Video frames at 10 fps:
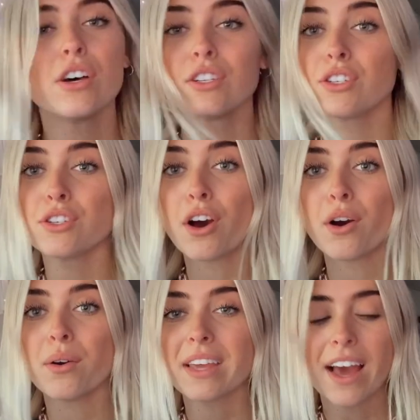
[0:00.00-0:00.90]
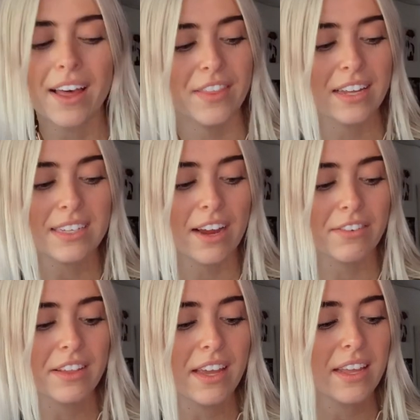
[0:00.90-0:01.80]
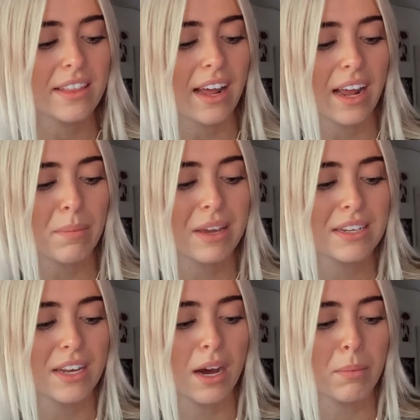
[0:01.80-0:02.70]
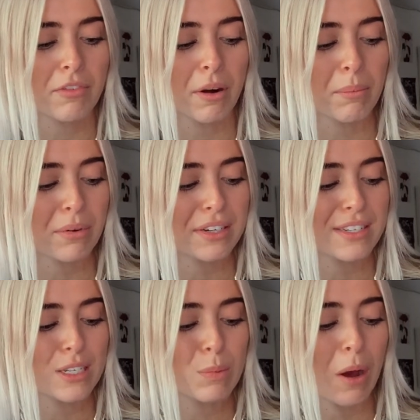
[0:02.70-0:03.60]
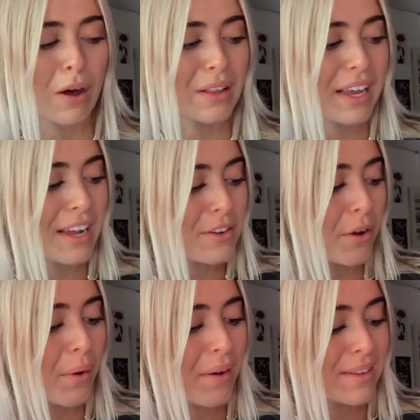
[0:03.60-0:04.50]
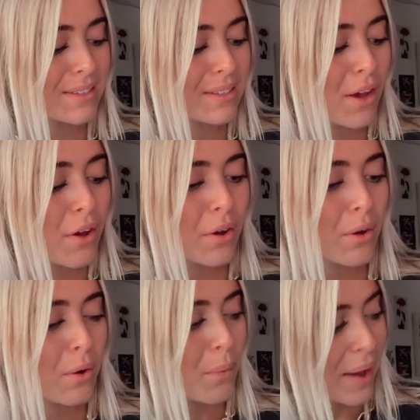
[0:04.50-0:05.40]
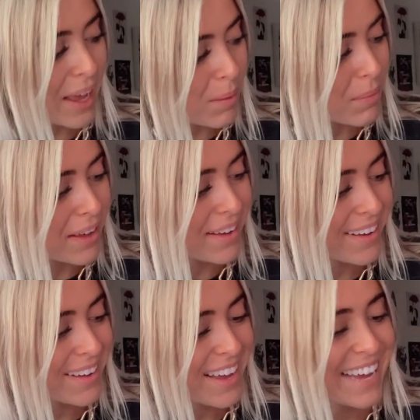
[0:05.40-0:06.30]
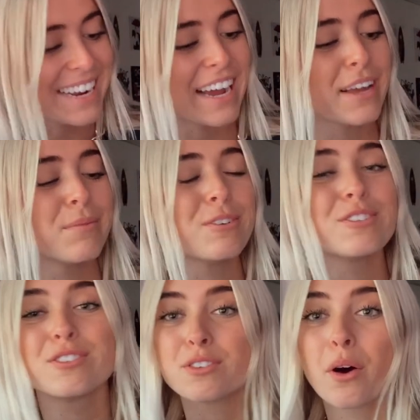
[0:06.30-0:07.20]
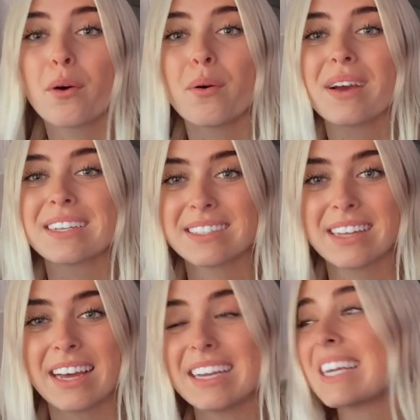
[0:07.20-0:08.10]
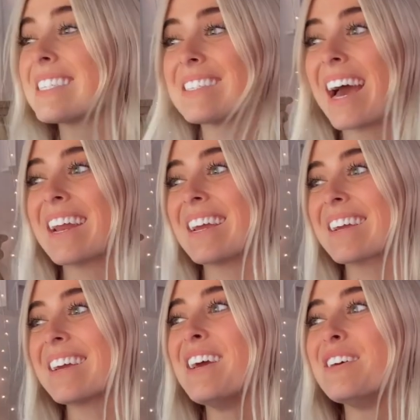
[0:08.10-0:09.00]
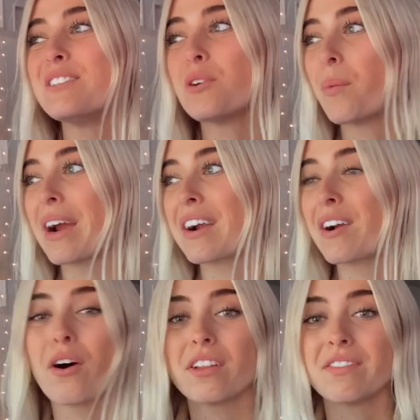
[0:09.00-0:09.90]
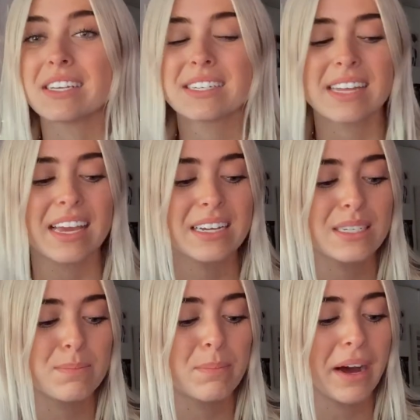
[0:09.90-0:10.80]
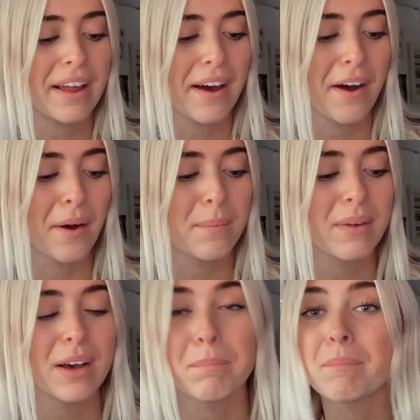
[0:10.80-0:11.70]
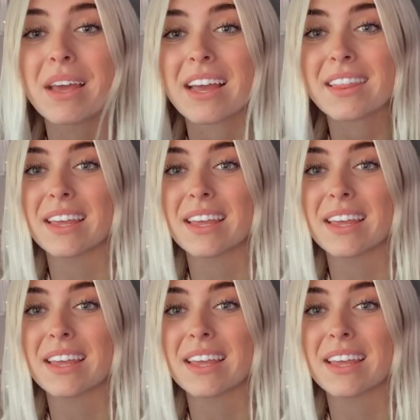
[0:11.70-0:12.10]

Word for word: so yeah, that's everything that I picked up from Princess Polly. I know is quite a bit and I am so ecstatic to wear all of these things. But um, a big